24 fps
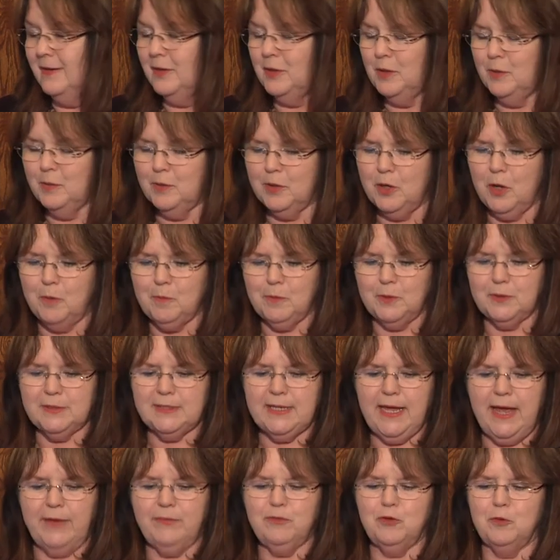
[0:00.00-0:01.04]
You would almost
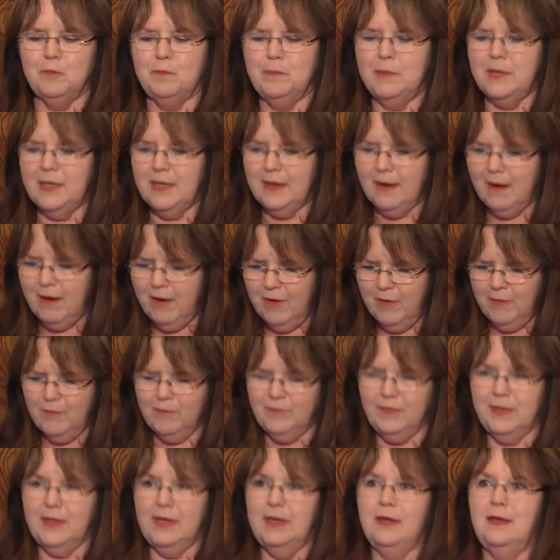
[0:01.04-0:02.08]
have to be
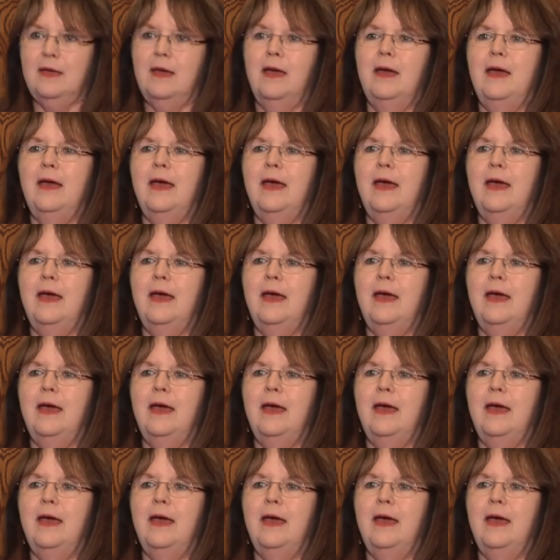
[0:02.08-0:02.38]
of the